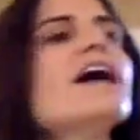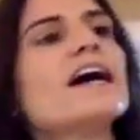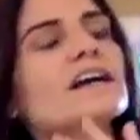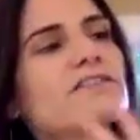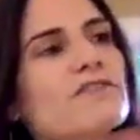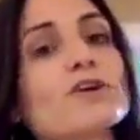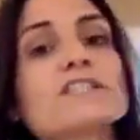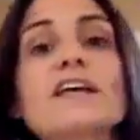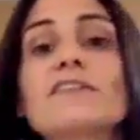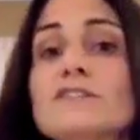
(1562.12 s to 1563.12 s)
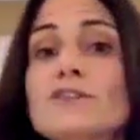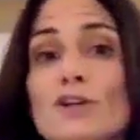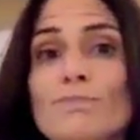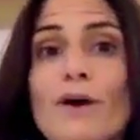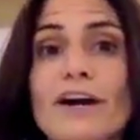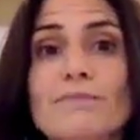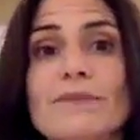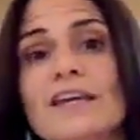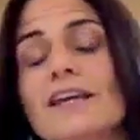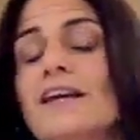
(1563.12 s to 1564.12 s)
I'm going to focus on this good part of
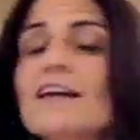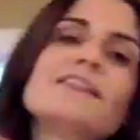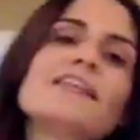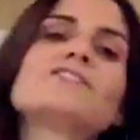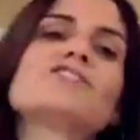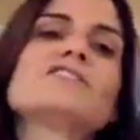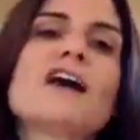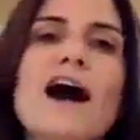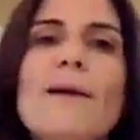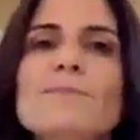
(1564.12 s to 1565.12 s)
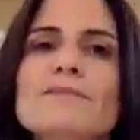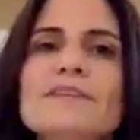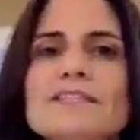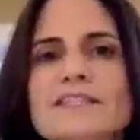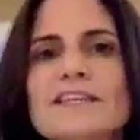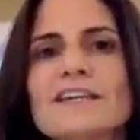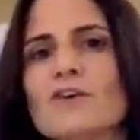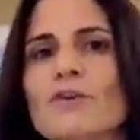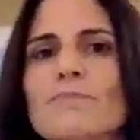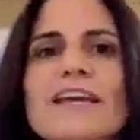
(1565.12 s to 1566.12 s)
me that's just optimistic
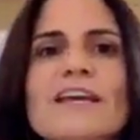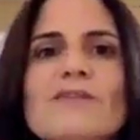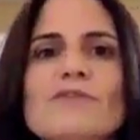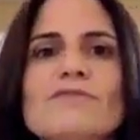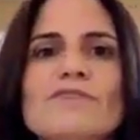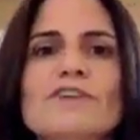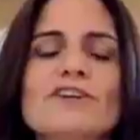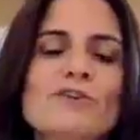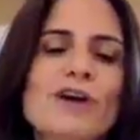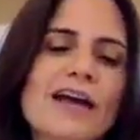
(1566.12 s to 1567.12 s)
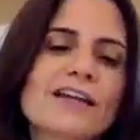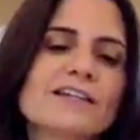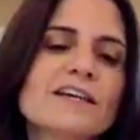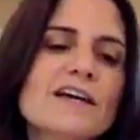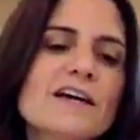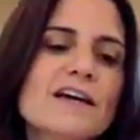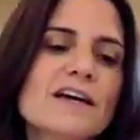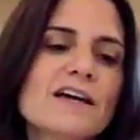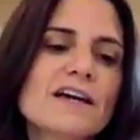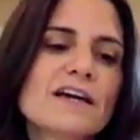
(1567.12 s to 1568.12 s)
or making room for new. And
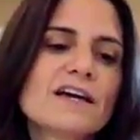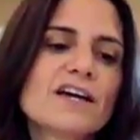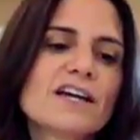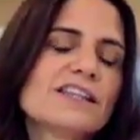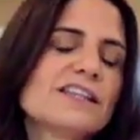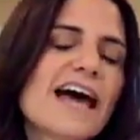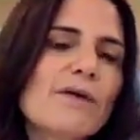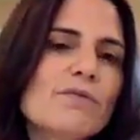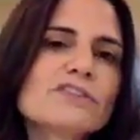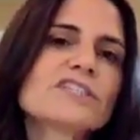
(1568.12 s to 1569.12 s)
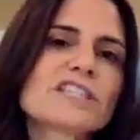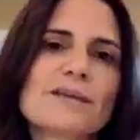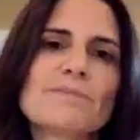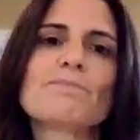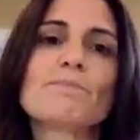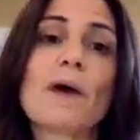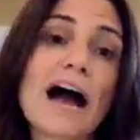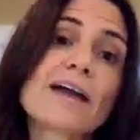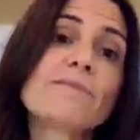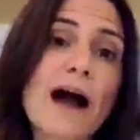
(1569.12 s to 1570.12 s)
that will just keep,
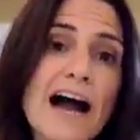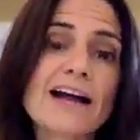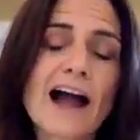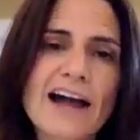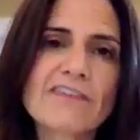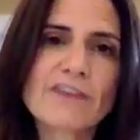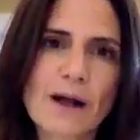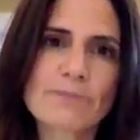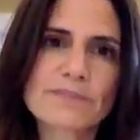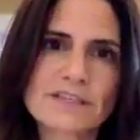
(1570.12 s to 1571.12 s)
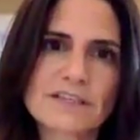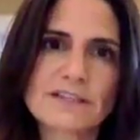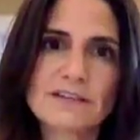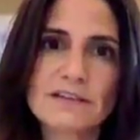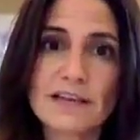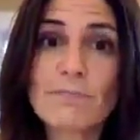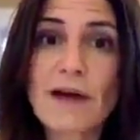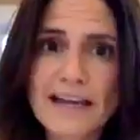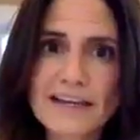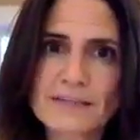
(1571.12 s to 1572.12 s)
I've come to, in
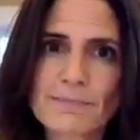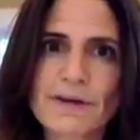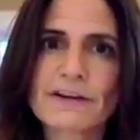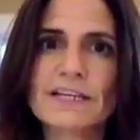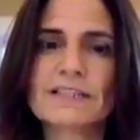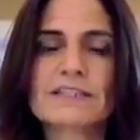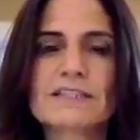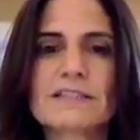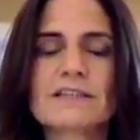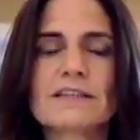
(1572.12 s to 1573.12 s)
my experience,